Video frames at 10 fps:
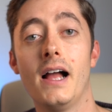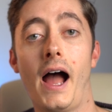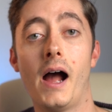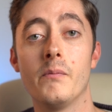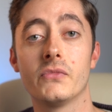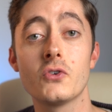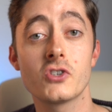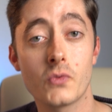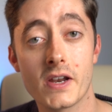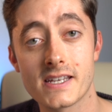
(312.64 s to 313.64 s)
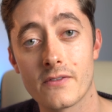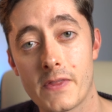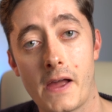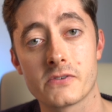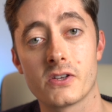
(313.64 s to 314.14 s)

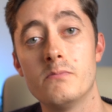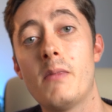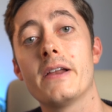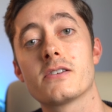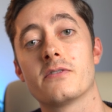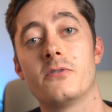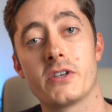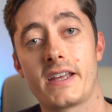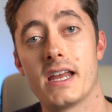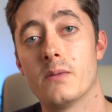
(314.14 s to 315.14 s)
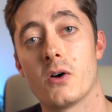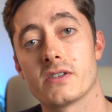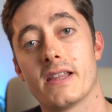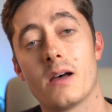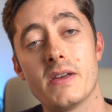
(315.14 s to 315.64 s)
£227,000 minus the £40k
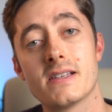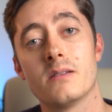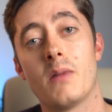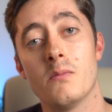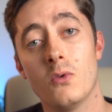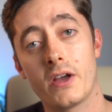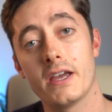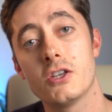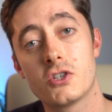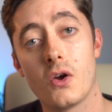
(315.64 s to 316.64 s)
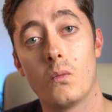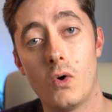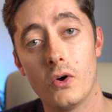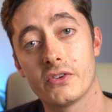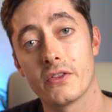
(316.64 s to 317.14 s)
deposit, that means that my mortgage
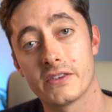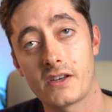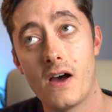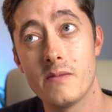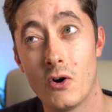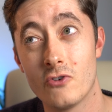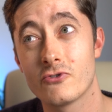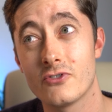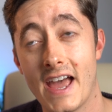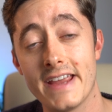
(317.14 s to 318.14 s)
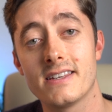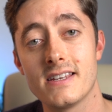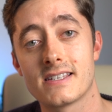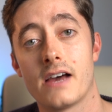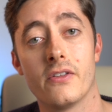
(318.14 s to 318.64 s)
was at the time
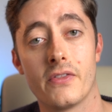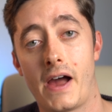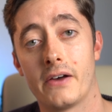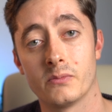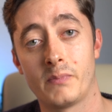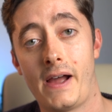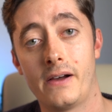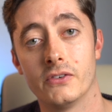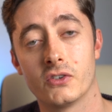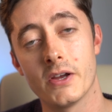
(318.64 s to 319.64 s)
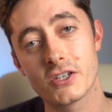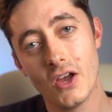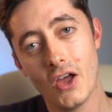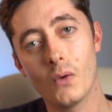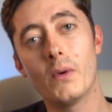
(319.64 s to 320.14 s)
£187,000, which
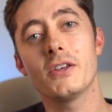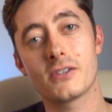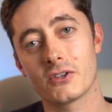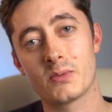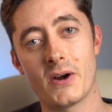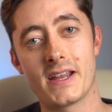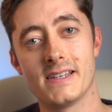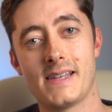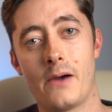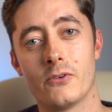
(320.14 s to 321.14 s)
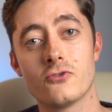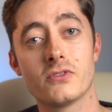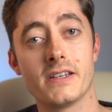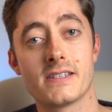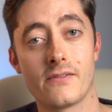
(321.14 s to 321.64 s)
when you start to break it down,
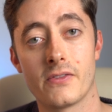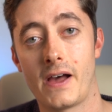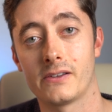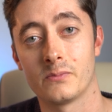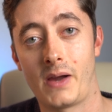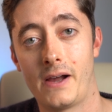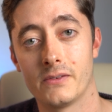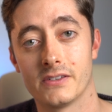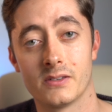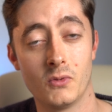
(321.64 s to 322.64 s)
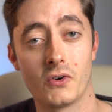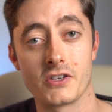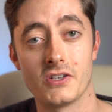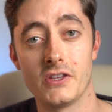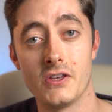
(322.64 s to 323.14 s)
£187,000 as a
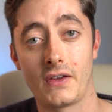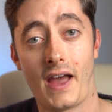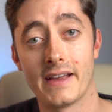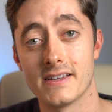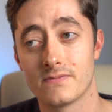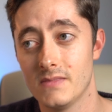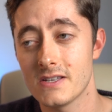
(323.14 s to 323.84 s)
mortgage in the UK is